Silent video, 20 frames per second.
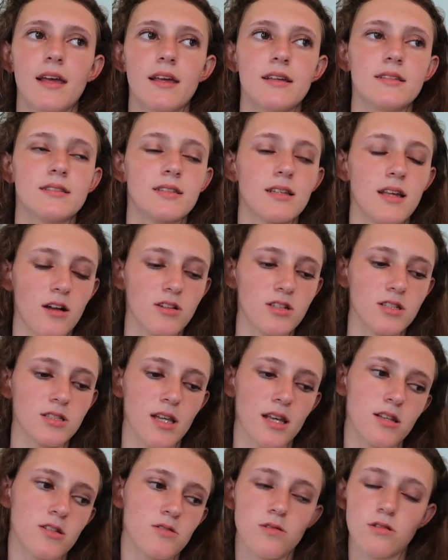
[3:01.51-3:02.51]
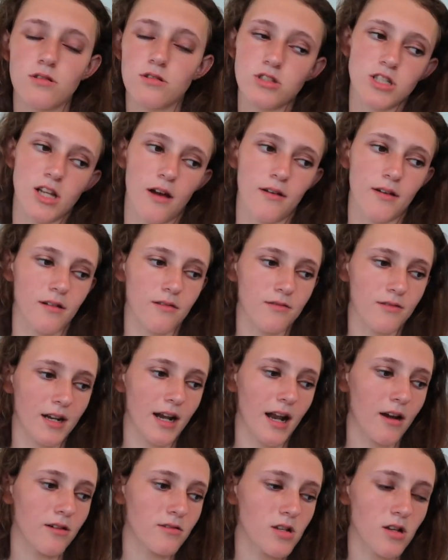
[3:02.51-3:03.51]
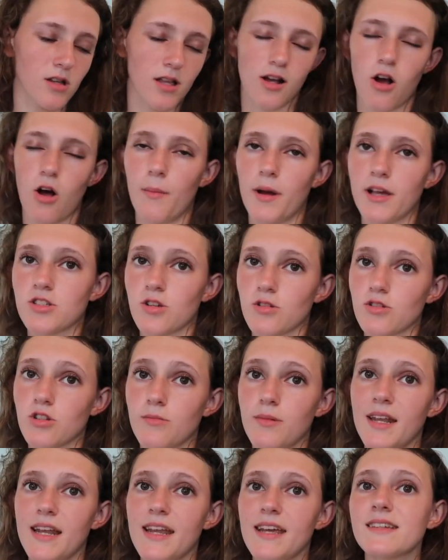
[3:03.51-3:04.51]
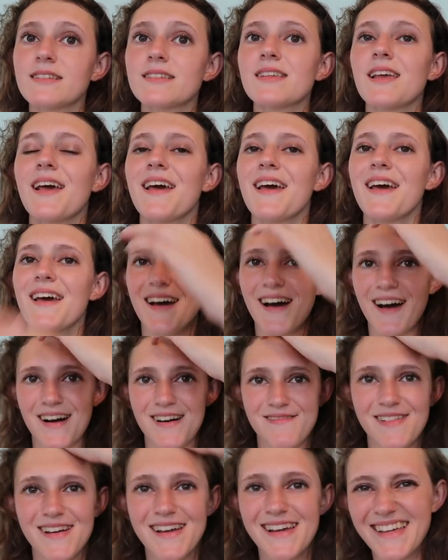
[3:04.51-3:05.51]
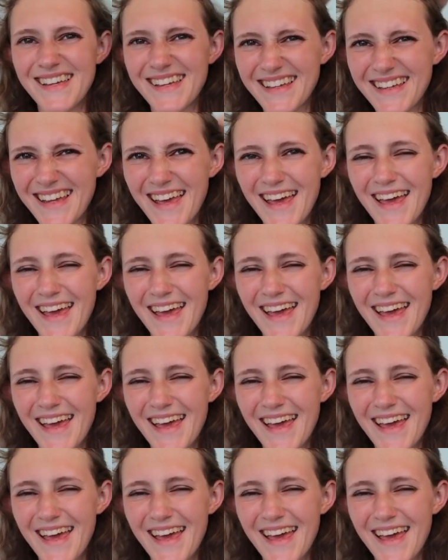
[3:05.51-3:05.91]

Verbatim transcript: is, I'll just like do a little shout out right now to like all my social medias. Um,